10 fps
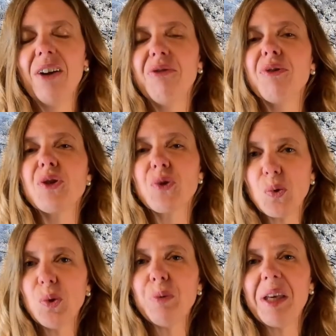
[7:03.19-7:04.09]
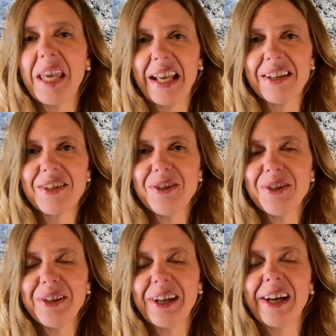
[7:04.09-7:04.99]
For school to be
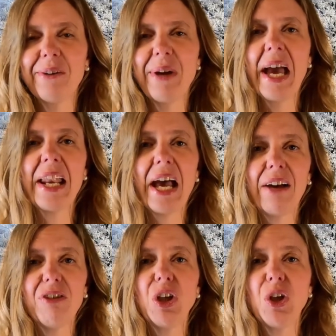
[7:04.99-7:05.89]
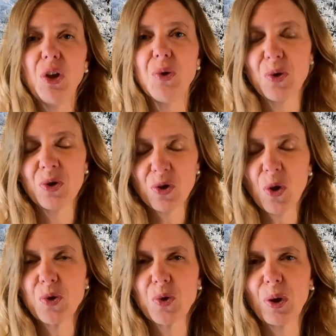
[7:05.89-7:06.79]
canceled, we had to have a huge
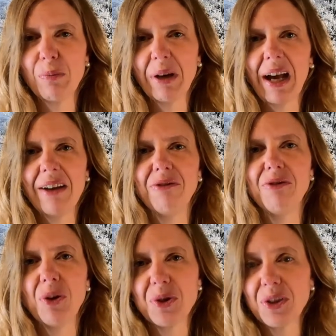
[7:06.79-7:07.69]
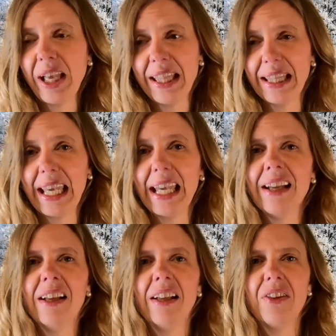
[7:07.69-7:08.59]
snowstorm, but I've noticed lately
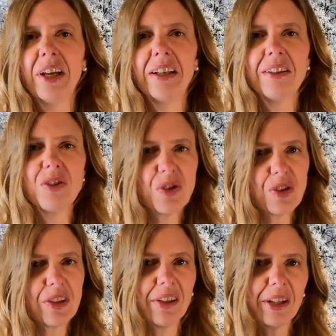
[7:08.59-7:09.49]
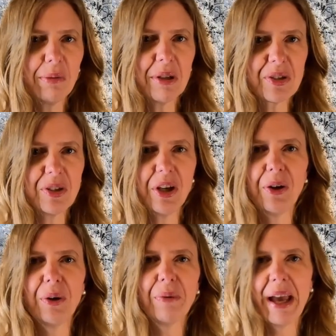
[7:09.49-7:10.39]
that it's just a little bit of snow
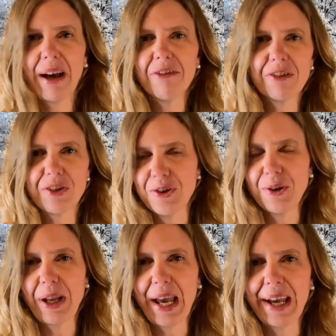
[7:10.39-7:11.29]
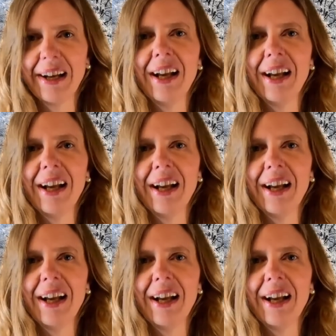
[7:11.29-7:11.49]
and we have snow day.